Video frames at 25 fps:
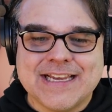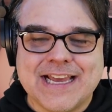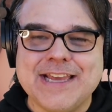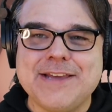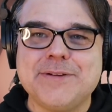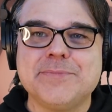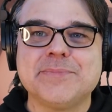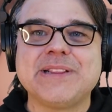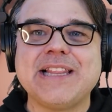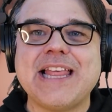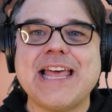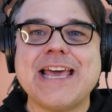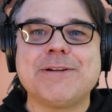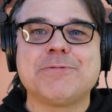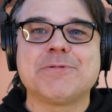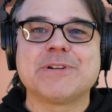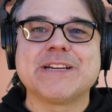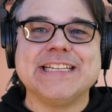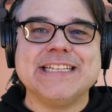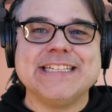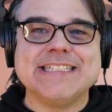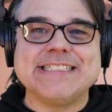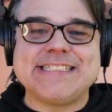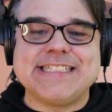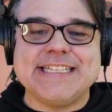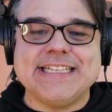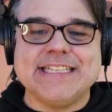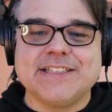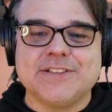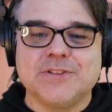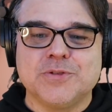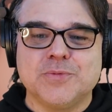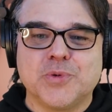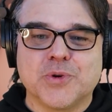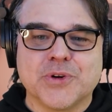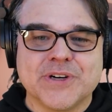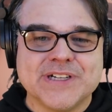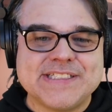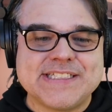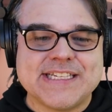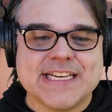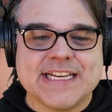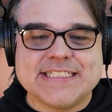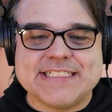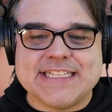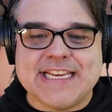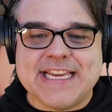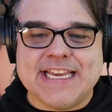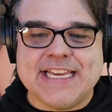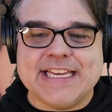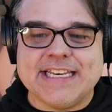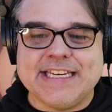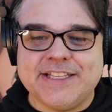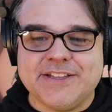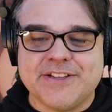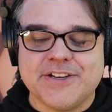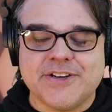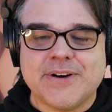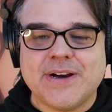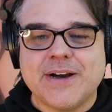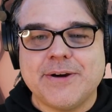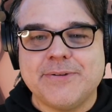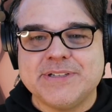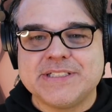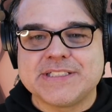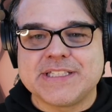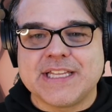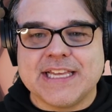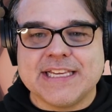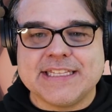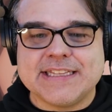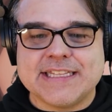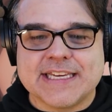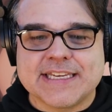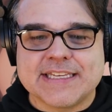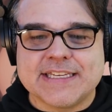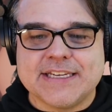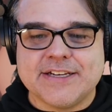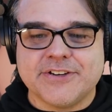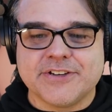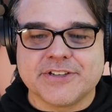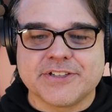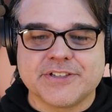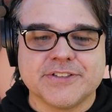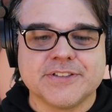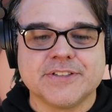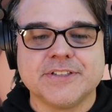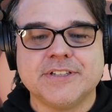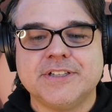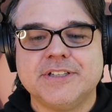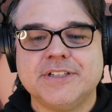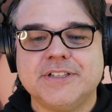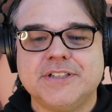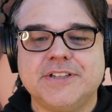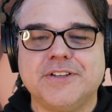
I am glad we're getting to see a little more insight to Annie, though. I always liked that character.